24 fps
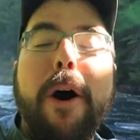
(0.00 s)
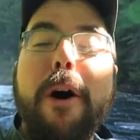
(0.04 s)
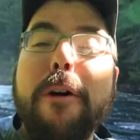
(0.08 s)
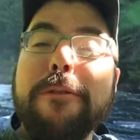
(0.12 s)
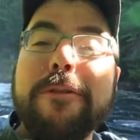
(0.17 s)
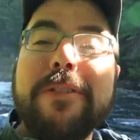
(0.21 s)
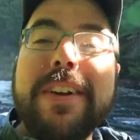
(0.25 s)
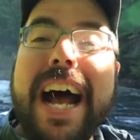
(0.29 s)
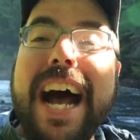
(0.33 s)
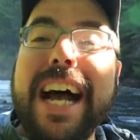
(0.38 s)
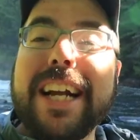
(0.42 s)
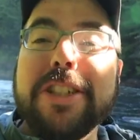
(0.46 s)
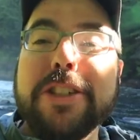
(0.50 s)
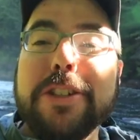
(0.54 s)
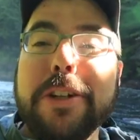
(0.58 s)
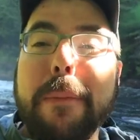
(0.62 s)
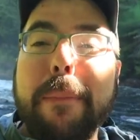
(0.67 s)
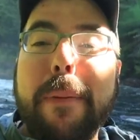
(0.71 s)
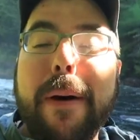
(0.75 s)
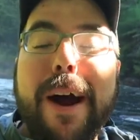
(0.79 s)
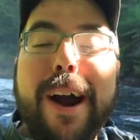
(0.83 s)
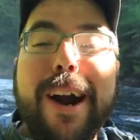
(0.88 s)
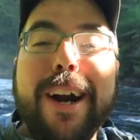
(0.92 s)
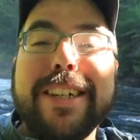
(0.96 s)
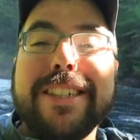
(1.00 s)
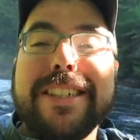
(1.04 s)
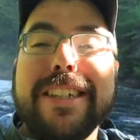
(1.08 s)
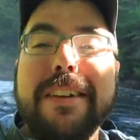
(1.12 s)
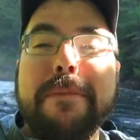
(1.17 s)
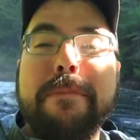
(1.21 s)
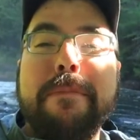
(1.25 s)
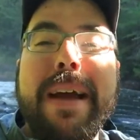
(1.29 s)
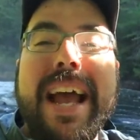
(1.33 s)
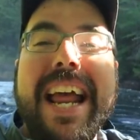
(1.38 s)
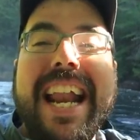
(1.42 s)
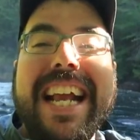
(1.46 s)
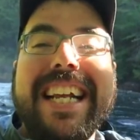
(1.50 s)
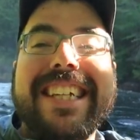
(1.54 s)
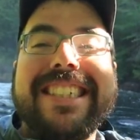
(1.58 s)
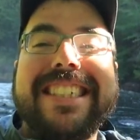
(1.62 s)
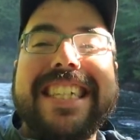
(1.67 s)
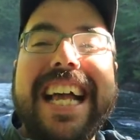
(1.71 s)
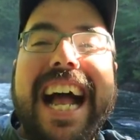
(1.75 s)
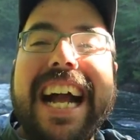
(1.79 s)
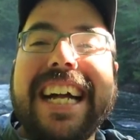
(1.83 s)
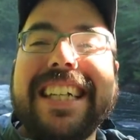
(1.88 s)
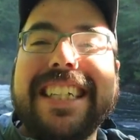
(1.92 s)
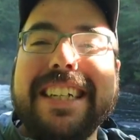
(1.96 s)
Both national parks met
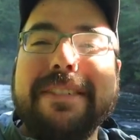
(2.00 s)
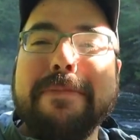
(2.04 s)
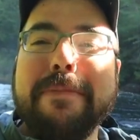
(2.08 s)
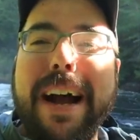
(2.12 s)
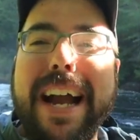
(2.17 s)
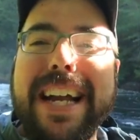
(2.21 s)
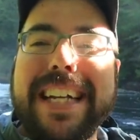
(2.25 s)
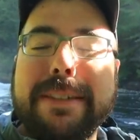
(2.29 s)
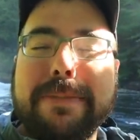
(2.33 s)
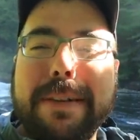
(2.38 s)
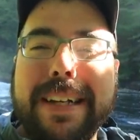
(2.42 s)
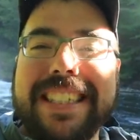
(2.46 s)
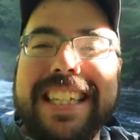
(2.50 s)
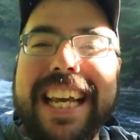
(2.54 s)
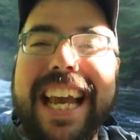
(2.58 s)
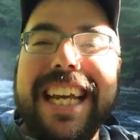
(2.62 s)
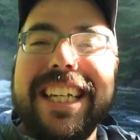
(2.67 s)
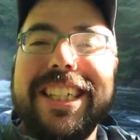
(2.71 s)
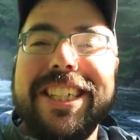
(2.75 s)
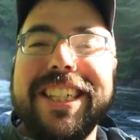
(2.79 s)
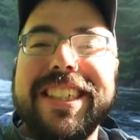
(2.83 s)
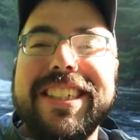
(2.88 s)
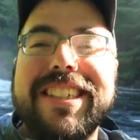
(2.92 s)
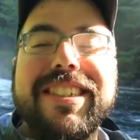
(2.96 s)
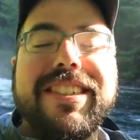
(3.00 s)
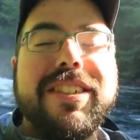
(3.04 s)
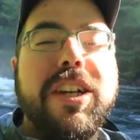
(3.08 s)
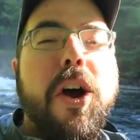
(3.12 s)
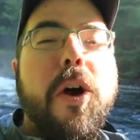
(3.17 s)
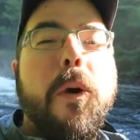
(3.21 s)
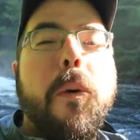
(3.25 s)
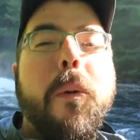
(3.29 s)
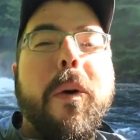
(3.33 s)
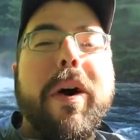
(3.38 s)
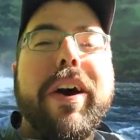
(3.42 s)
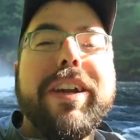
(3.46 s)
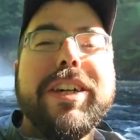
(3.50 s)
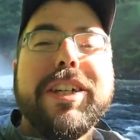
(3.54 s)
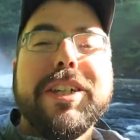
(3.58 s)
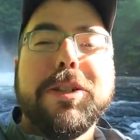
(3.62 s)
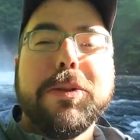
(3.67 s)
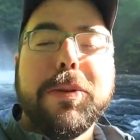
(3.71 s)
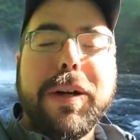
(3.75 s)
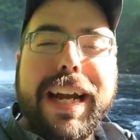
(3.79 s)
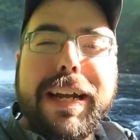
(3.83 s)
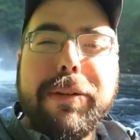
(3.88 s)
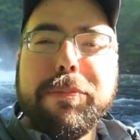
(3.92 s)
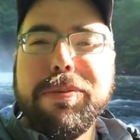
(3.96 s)
exactly my expectations. What
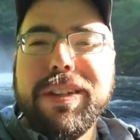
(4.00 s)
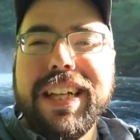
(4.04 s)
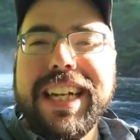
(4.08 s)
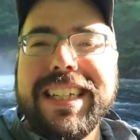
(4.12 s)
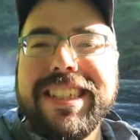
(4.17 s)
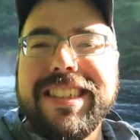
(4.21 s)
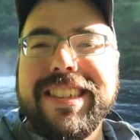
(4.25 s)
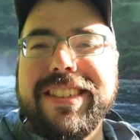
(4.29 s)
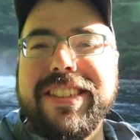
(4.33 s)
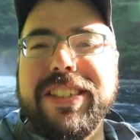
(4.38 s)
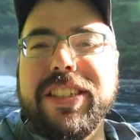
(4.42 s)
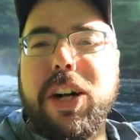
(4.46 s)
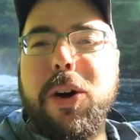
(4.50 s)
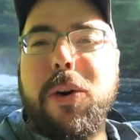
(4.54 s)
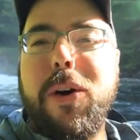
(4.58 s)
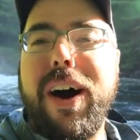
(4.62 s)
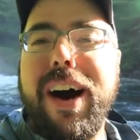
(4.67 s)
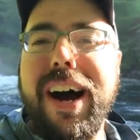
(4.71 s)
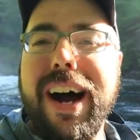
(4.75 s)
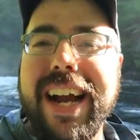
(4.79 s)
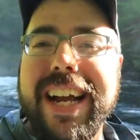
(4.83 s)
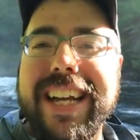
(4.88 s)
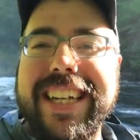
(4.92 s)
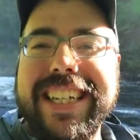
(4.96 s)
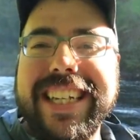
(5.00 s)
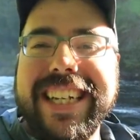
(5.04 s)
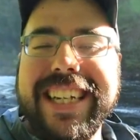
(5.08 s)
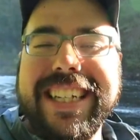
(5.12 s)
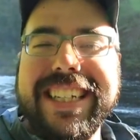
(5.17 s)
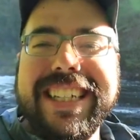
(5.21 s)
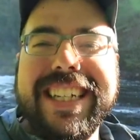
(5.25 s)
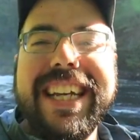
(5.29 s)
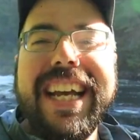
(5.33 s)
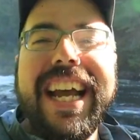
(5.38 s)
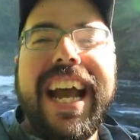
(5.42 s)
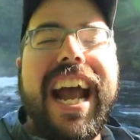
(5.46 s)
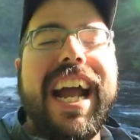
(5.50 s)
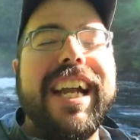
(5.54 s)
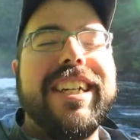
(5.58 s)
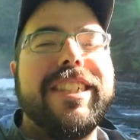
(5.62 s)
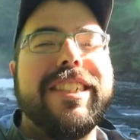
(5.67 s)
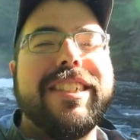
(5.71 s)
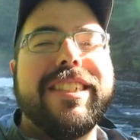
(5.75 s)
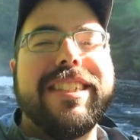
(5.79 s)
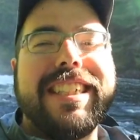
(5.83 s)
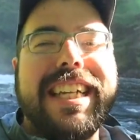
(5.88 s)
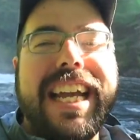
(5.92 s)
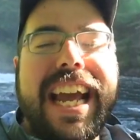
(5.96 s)
great places to go hike in and
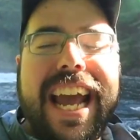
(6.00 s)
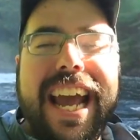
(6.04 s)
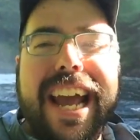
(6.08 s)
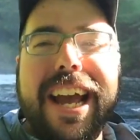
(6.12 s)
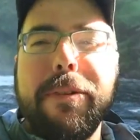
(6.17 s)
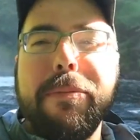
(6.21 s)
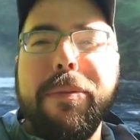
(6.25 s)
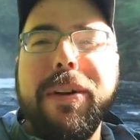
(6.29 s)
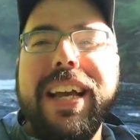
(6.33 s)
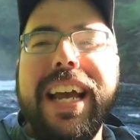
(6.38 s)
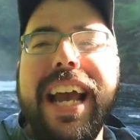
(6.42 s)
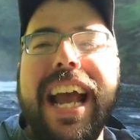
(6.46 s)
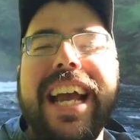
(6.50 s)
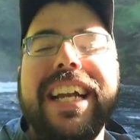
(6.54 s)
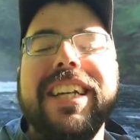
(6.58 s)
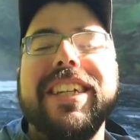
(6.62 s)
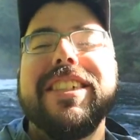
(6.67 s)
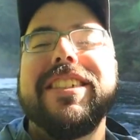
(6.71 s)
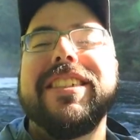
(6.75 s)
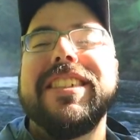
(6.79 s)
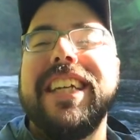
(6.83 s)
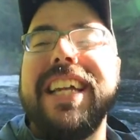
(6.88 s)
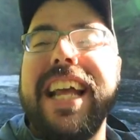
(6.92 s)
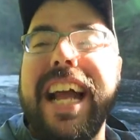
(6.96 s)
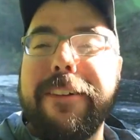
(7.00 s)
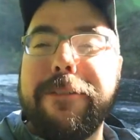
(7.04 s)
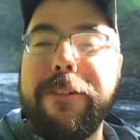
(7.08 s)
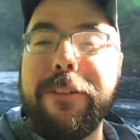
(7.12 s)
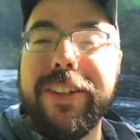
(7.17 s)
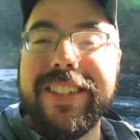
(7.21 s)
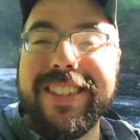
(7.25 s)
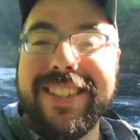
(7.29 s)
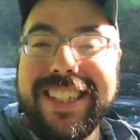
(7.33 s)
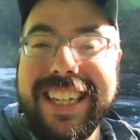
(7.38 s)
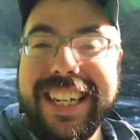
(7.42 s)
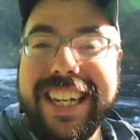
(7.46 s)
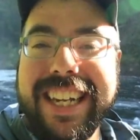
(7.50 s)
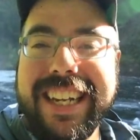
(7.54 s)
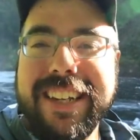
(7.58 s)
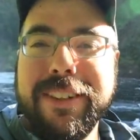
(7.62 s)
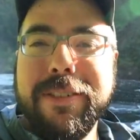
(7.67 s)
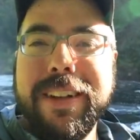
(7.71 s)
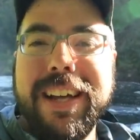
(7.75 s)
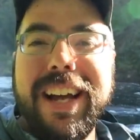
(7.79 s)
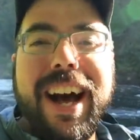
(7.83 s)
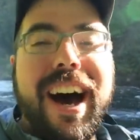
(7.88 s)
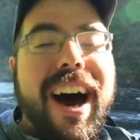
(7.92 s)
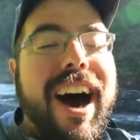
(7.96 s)
just camp and disconnect from the city.
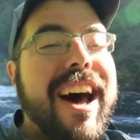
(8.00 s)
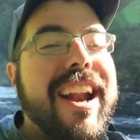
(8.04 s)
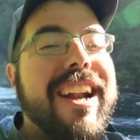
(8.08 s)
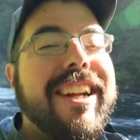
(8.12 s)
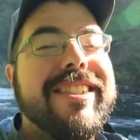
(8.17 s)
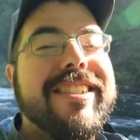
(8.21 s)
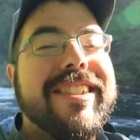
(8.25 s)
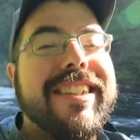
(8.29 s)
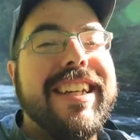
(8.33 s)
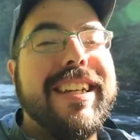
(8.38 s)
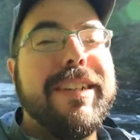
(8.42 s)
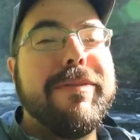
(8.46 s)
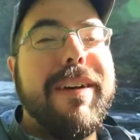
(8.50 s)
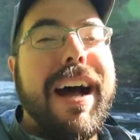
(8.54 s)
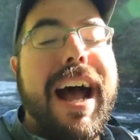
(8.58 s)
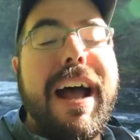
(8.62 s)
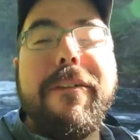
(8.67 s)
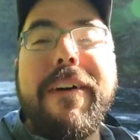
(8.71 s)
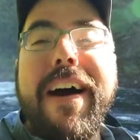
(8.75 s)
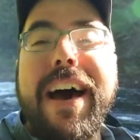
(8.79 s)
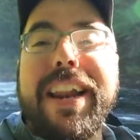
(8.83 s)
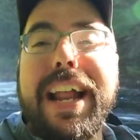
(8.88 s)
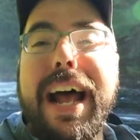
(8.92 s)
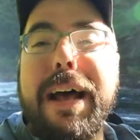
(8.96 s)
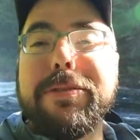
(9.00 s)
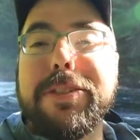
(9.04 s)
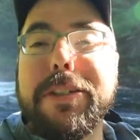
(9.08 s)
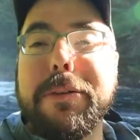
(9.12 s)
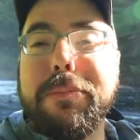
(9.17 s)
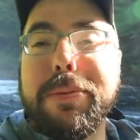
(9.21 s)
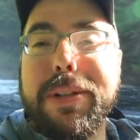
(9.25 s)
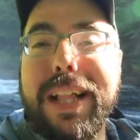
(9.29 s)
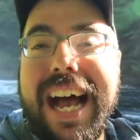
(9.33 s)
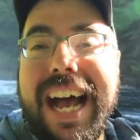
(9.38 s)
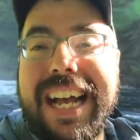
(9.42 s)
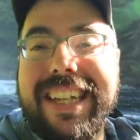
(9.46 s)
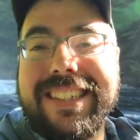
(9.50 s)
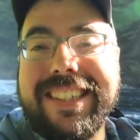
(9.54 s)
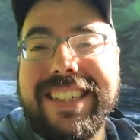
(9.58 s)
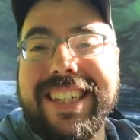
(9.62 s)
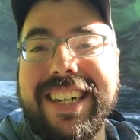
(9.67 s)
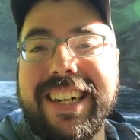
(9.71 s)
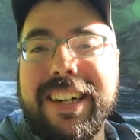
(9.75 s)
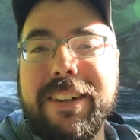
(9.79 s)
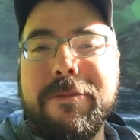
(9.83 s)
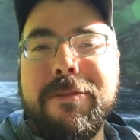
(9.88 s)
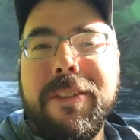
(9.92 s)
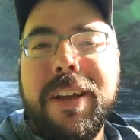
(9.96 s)
Honestly, I've had an absolute blast
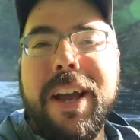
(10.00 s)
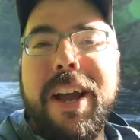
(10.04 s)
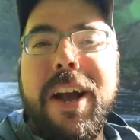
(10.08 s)
here.